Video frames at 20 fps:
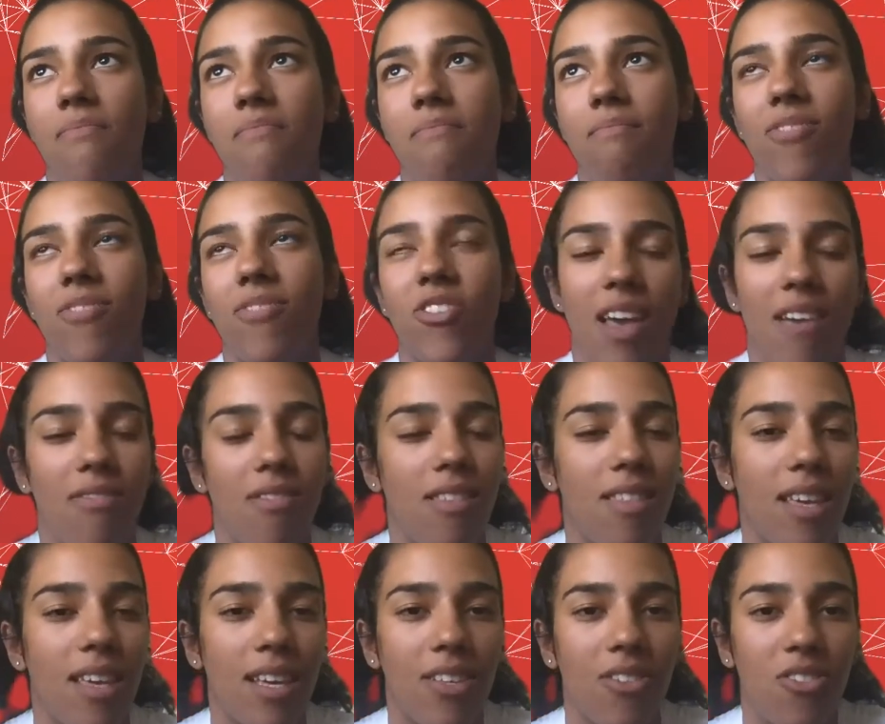just
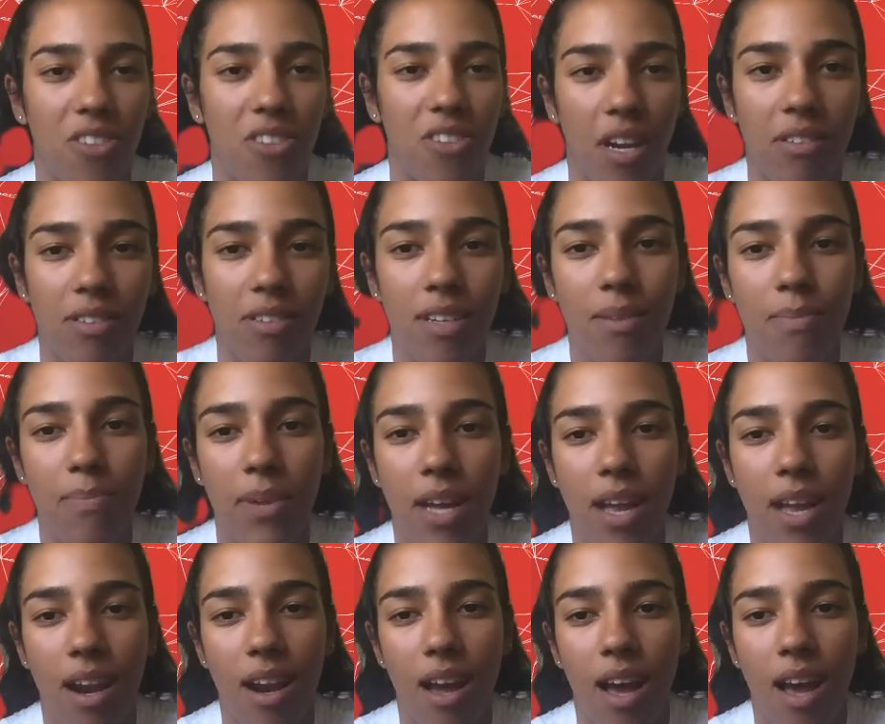everything in general.
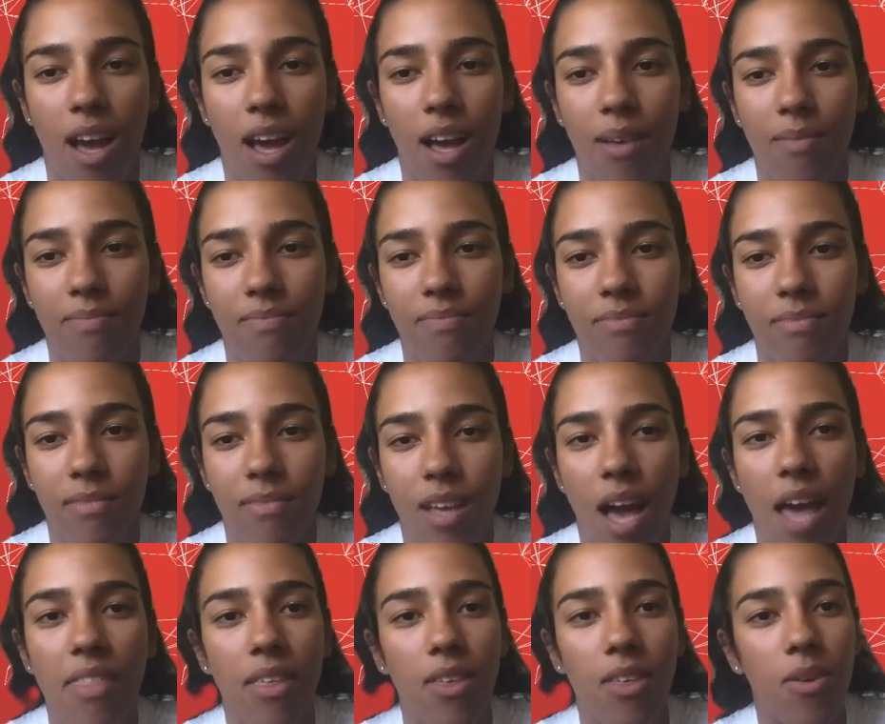But
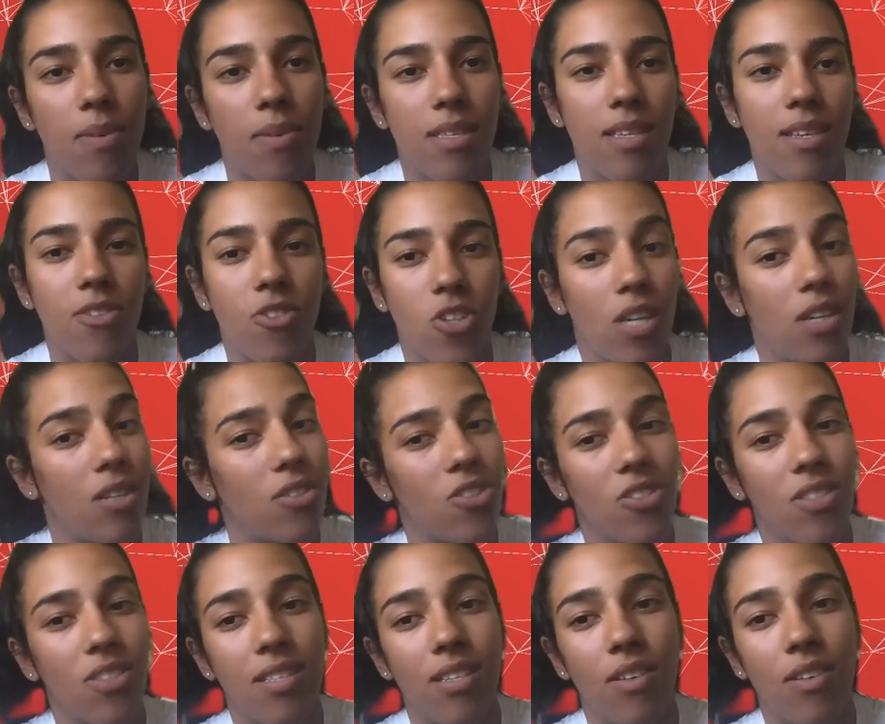I think UBC in general
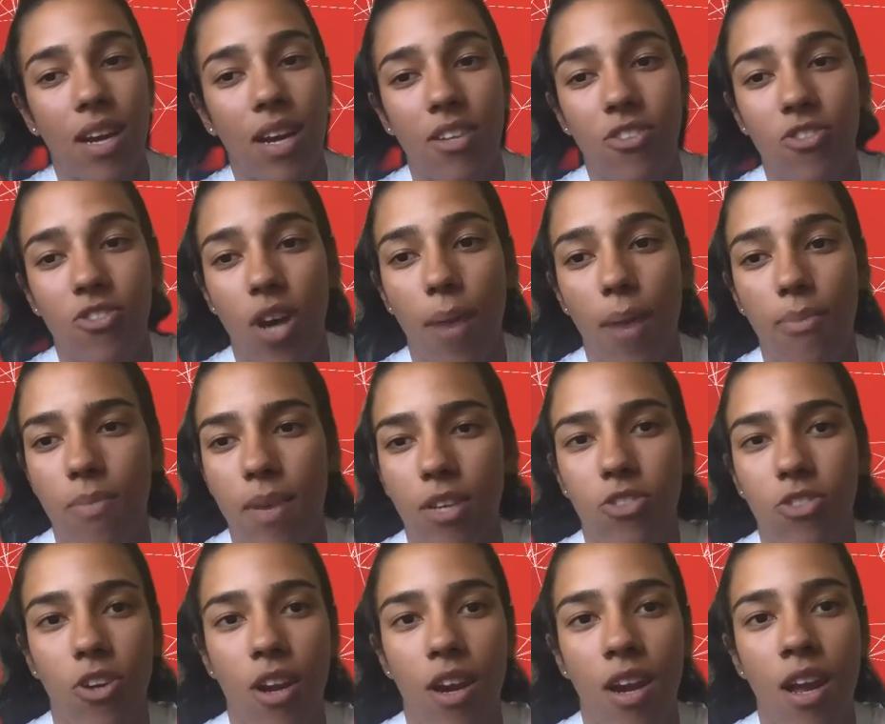just does a great job to
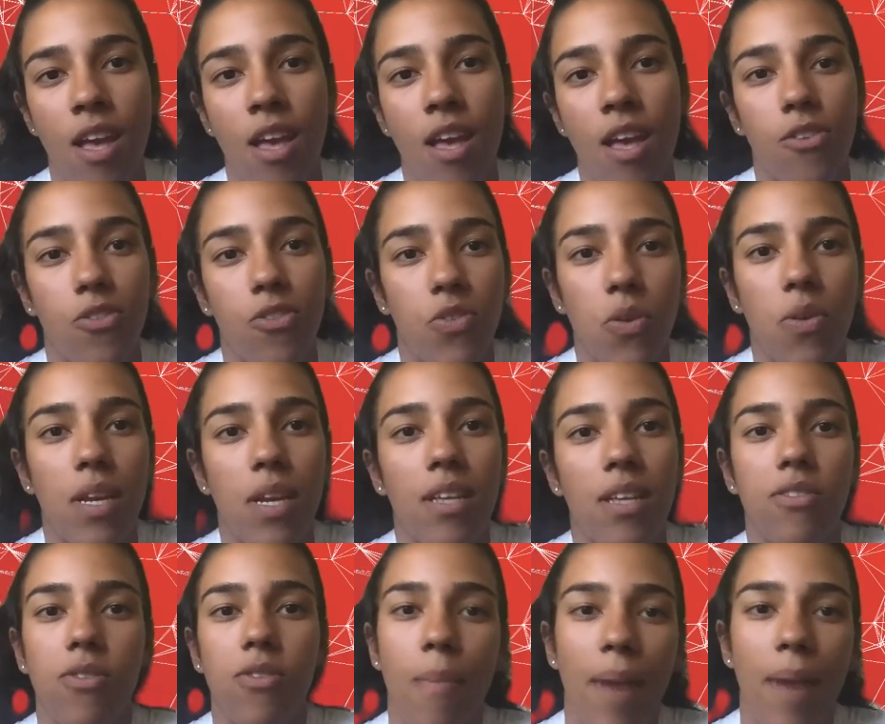make sure
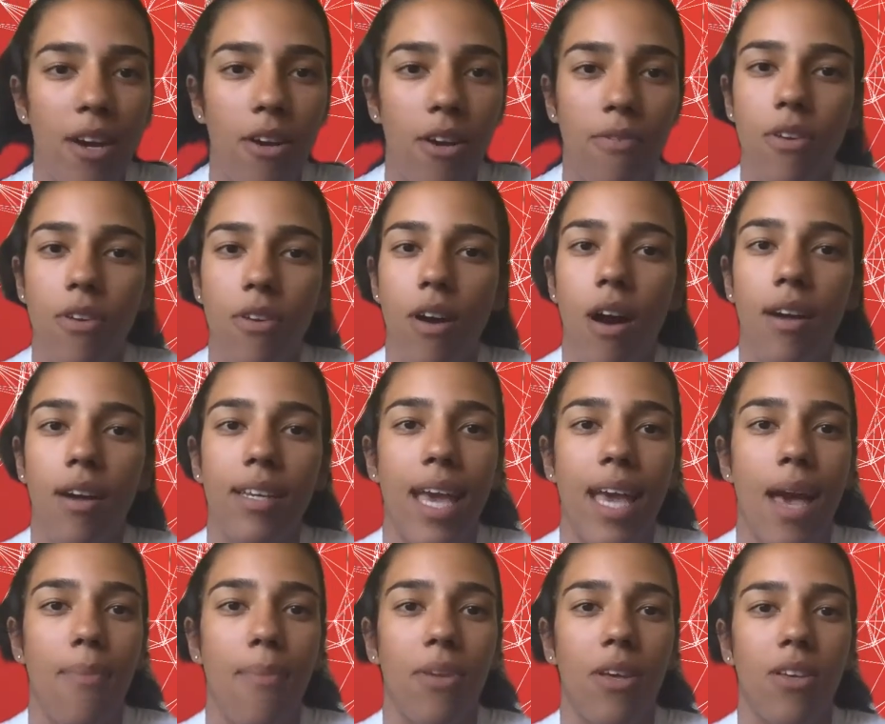students, no matter if they're on
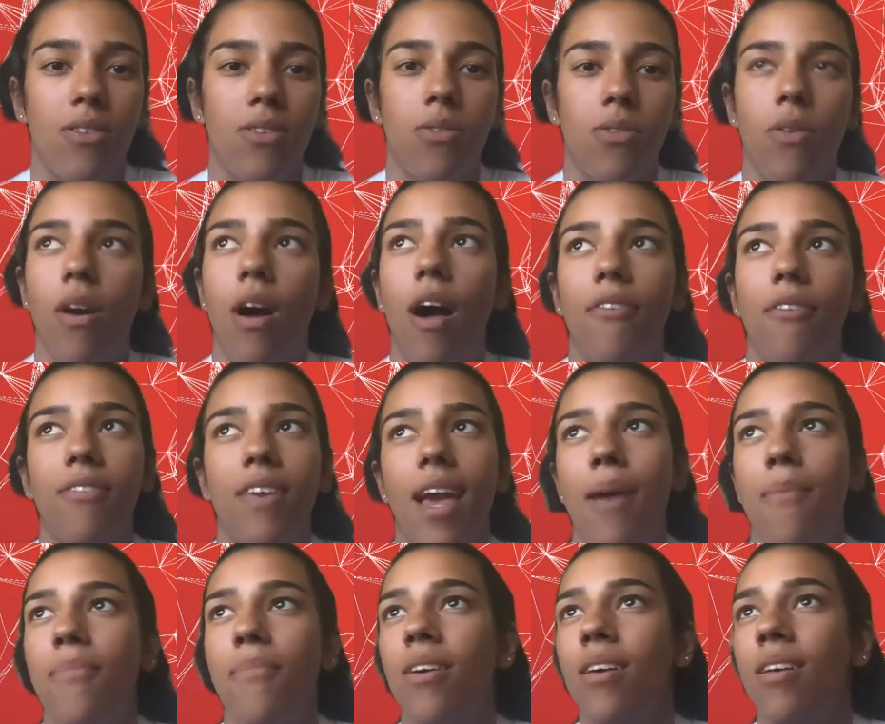campus or off
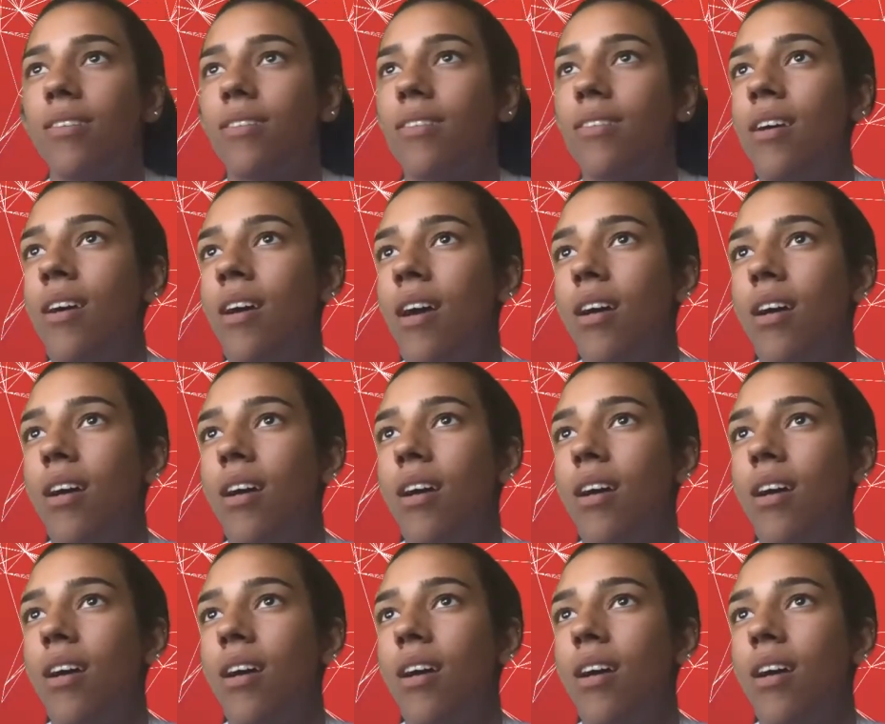campus,